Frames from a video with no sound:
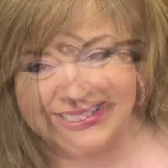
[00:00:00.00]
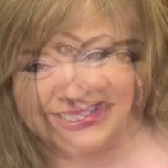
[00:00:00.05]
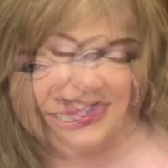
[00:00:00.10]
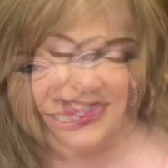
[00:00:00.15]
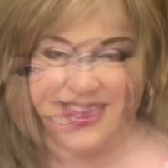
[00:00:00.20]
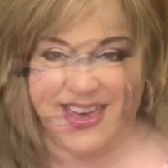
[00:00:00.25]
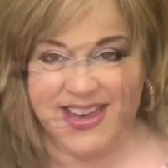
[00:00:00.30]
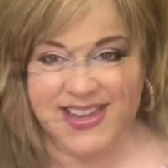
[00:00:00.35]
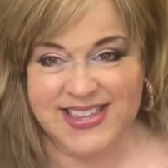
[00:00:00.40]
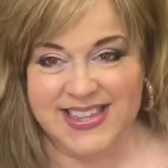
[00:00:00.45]

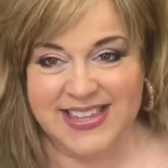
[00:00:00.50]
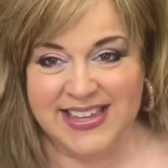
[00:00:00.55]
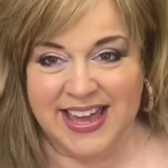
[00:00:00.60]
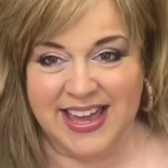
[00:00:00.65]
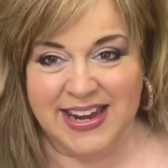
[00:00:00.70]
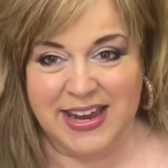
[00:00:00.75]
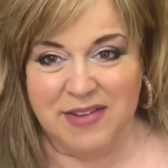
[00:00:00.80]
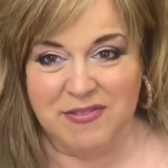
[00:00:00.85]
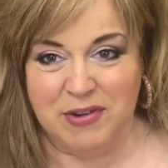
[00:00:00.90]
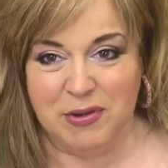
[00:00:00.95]
Thanks again,
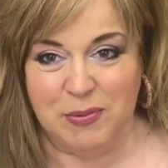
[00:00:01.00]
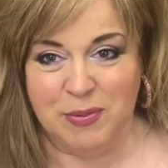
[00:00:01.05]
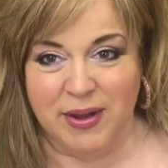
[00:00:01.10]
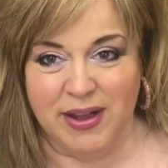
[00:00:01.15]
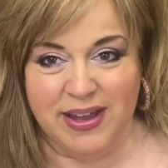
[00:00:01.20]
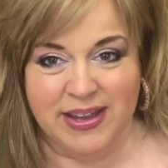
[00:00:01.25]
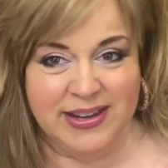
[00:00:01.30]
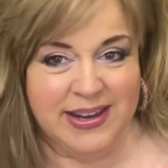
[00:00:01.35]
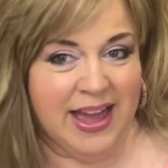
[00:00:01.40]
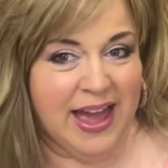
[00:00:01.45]

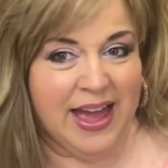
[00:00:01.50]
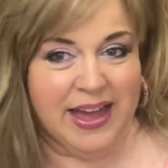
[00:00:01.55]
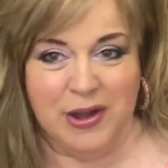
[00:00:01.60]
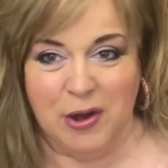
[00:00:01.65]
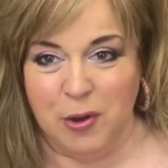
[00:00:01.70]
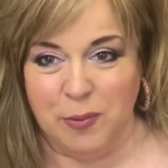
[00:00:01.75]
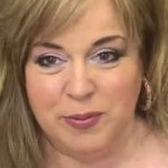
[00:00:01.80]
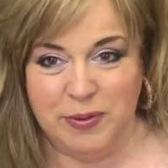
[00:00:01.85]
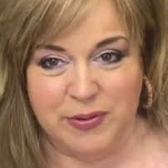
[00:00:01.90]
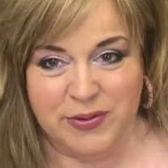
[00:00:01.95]
everyone. I
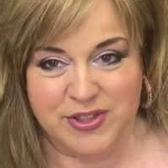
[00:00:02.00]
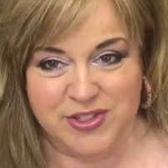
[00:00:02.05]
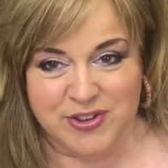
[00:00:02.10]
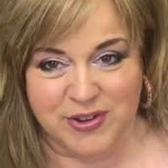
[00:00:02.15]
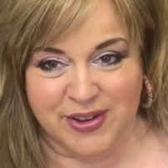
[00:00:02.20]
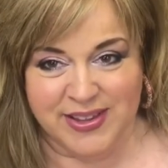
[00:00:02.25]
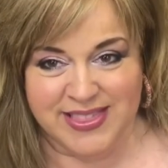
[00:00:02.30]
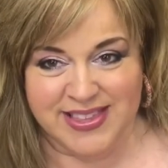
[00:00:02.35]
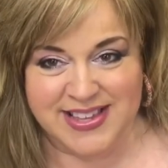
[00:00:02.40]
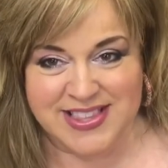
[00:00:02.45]
hope you
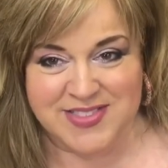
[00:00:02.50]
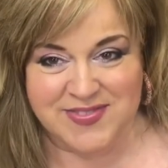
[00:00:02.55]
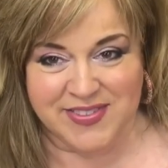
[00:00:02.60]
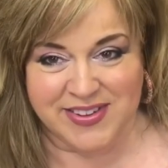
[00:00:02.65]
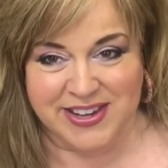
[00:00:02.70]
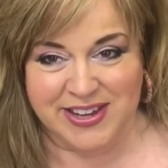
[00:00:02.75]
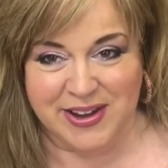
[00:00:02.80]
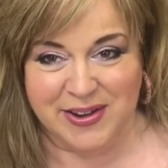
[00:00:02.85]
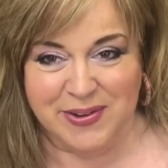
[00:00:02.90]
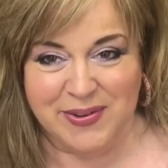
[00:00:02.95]
enjoyed this
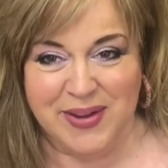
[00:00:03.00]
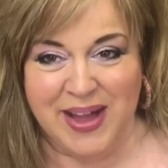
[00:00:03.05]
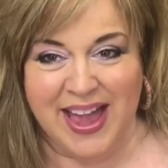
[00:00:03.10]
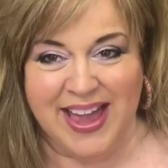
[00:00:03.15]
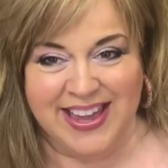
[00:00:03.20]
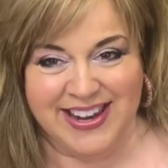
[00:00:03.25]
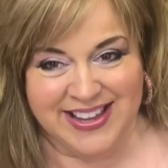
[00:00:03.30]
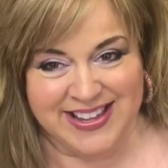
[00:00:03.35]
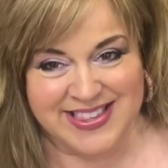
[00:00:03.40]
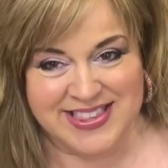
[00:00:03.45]
video,
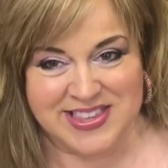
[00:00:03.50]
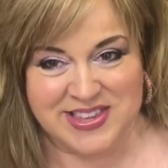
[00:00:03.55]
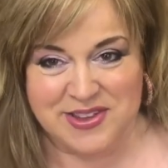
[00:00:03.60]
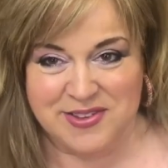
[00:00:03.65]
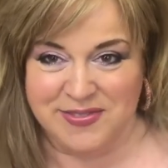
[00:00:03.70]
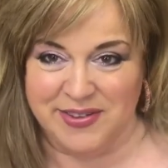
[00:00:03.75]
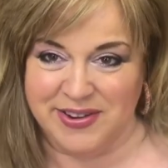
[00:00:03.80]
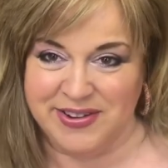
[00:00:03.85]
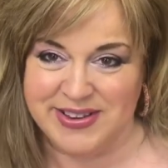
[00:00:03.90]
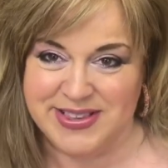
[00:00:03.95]
and I'll see you
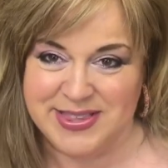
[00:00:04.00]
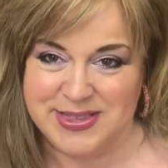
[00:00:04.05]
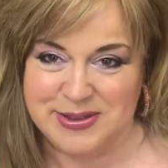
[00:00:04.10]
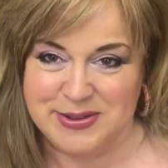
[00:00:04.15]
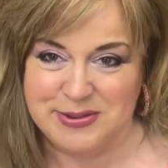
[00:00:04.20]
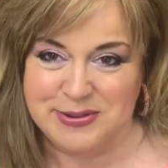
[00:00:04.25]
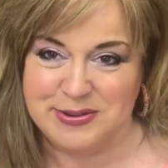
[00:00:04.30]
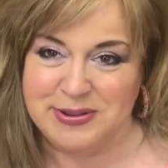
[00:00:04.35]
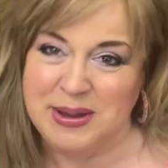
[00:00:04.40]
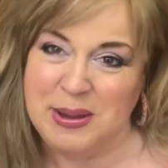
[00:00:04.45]
very
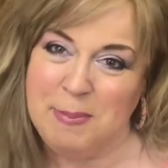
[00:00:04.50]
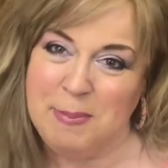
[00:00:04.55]
soon.